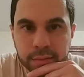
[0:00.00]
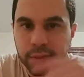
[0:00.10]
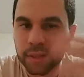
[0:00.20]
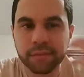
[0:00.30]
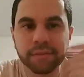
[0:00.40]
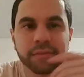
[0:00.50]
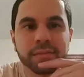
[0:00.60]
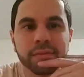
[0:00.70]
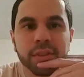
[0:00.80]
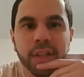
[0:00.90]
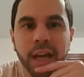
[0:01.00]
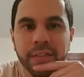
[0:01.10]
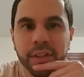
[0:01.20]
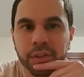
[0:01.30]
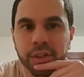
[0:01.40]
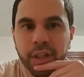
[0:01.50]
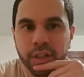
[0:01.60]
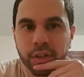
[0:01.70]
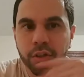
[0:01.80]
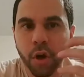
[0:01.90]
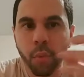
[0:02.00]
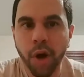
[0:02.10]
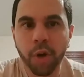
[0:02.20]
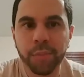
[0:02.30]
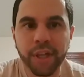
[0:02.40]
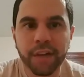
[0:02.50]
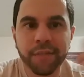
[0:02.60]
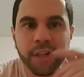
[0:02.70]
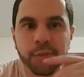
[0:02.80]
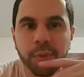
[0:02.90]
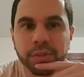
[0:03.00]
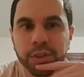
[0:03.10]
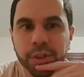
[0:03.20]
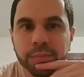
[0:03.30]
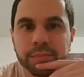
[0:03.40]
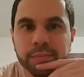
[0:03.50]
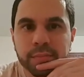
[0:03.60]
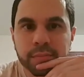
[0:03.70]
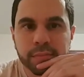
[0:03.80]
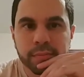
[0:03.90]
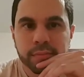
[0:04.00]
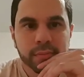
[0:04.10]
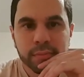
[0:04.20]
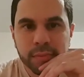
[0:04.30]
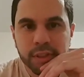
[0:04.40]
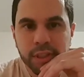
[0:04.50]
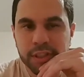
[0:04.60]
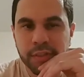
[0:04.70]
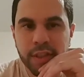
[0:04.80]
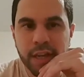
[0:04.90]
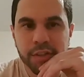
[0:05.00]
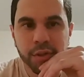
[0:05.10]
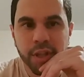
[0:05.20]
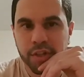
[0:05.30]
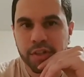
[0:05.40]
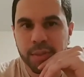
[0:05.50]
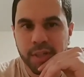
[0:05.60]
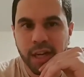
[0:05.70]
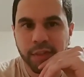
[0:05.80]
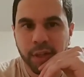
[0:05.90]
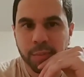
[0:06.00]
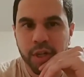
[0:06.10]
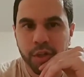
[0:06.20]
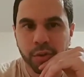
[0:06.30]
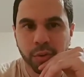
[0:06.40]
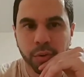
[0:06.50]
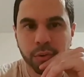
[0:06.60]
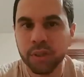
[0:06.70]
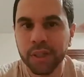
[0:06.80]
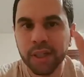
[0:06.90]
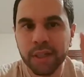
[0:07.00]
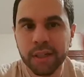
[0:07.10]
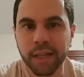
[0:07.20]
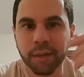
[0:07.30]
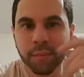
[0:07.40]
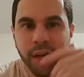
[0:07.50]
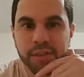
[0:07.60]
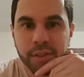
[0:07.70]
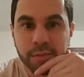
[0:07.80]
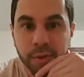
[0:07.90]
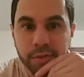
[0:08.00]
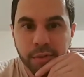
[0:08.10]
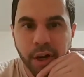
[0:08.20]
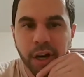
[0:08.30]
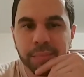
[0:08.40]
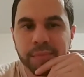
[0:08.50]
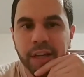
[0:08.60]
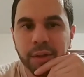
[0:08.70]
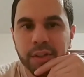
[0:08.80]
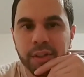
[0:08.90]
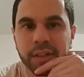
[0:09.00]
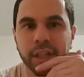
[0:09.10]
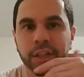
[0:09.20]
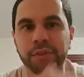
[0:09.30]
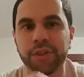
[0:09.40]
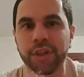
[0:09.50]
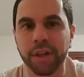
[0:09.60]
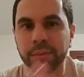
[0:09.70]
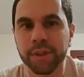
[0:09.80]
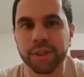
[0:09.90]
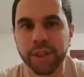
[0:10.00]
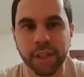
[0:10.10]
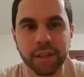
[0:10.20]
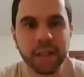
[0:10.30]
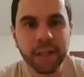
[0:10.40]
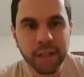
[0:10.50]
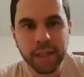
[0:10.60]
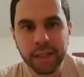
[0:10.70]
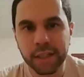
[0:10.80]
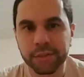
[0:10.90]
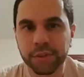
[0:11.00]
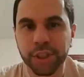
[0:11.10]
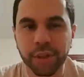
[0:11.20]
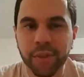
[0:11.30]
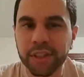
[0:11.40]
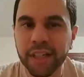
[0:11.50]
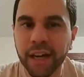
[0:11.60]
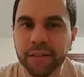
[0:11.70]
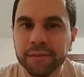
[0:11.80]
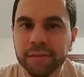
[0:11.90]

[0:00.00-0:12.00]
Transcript: And yeah, I think that it could go well beyond that as well too, because even then too, that just seems kind of like a pigeonhole kind of mindset as well too. Oh, thank you, Anthony. Thank you for sharing. I appreciate it. Thanks for sharing. But yeah,